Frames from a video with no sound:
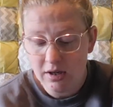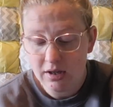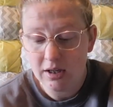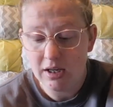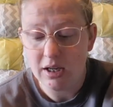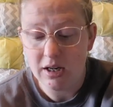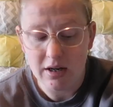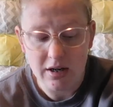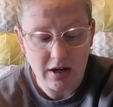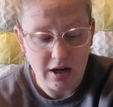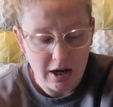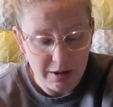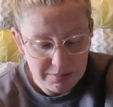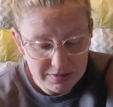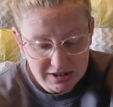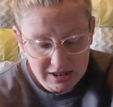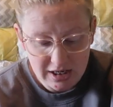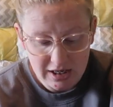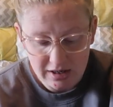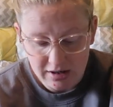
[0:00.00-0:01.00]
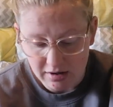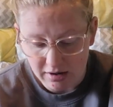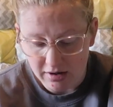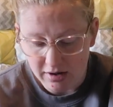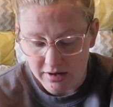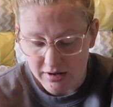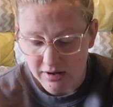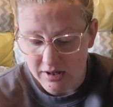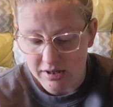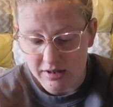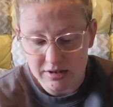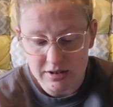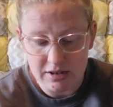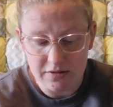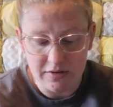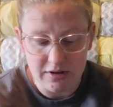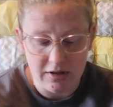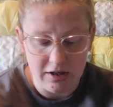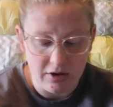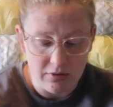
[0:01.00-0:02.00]
can update on this
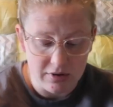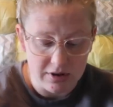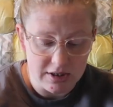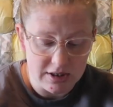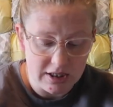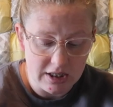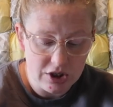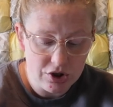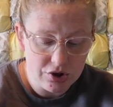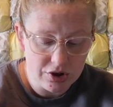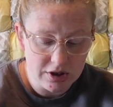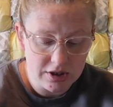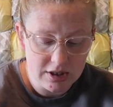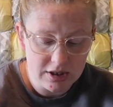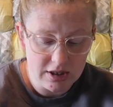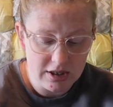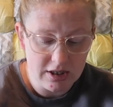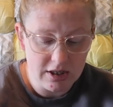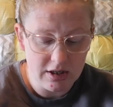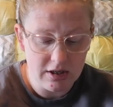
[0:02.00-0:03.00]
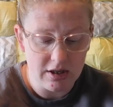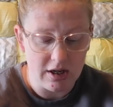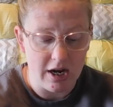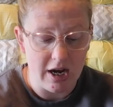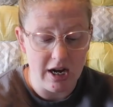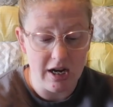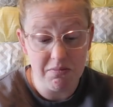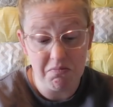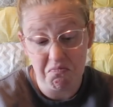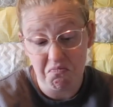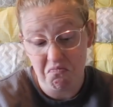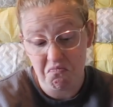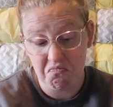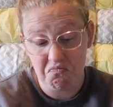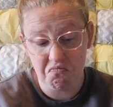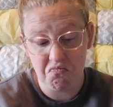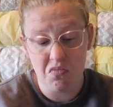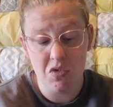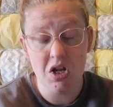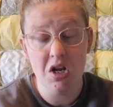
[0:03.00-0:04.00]
if anyone's interested. I'm
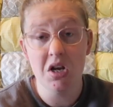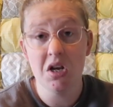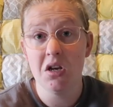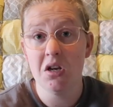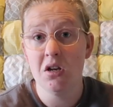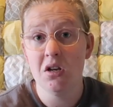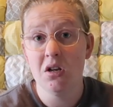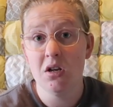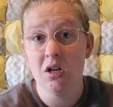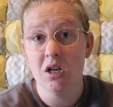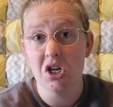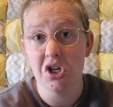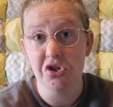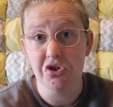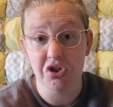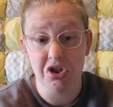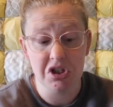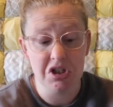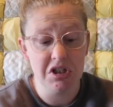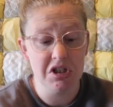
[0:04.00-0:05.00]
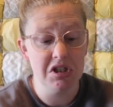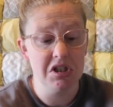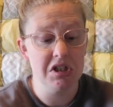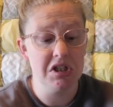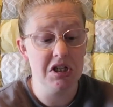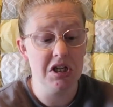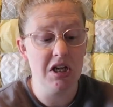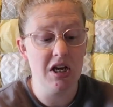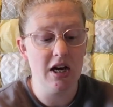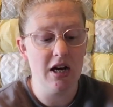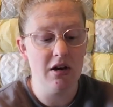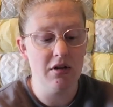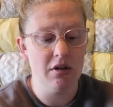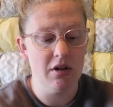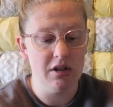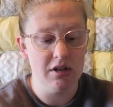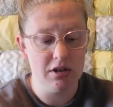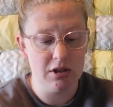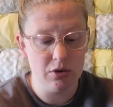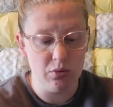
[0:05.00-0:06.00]
interested to see how
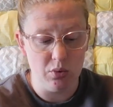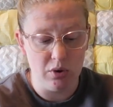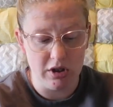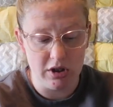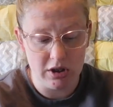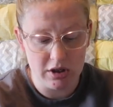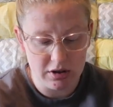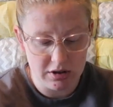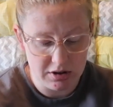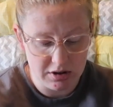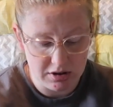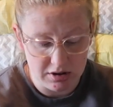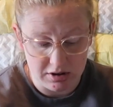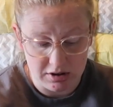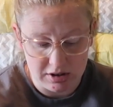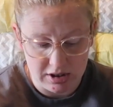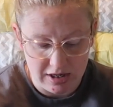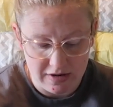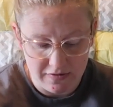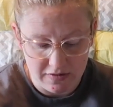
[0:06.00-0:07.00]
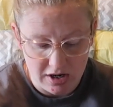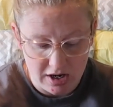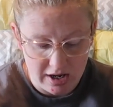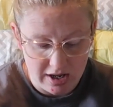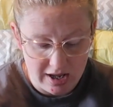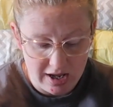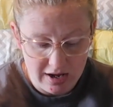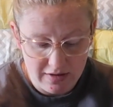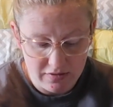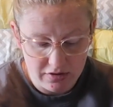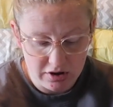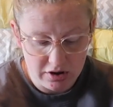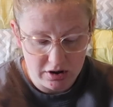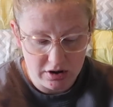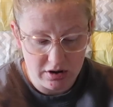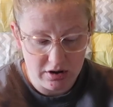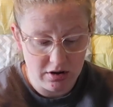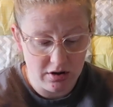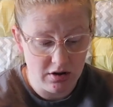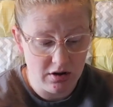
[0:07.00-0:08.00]
this works since I've not
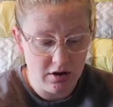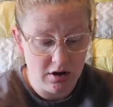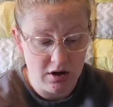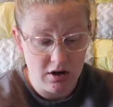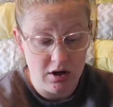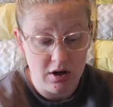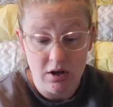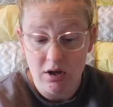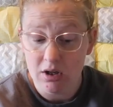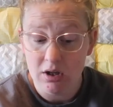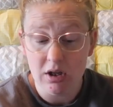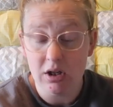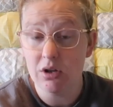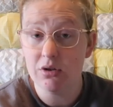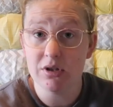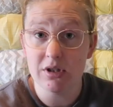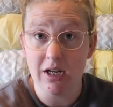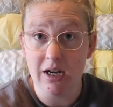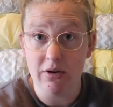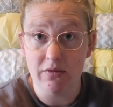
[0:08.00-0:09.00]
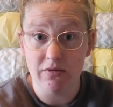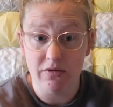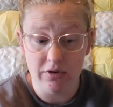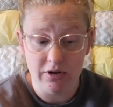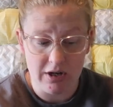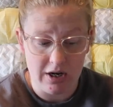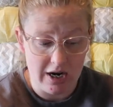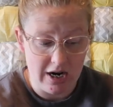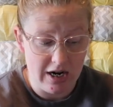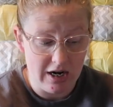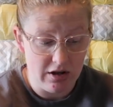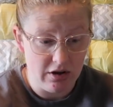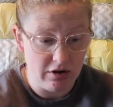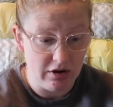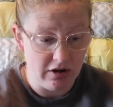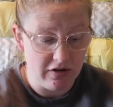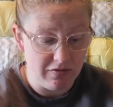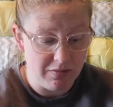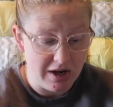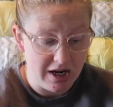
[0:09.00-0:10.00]
ever used that for
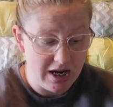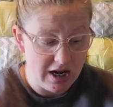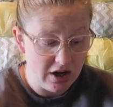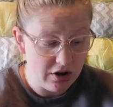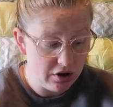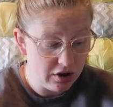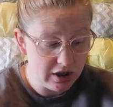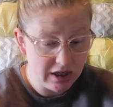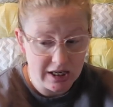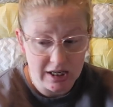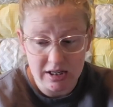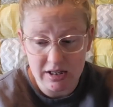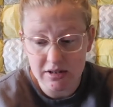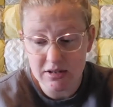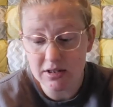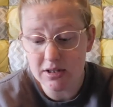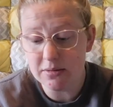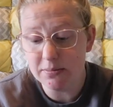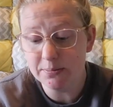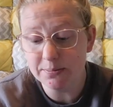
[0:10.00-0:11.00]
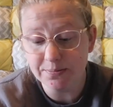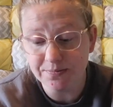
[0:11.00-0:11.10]
either of my other kids.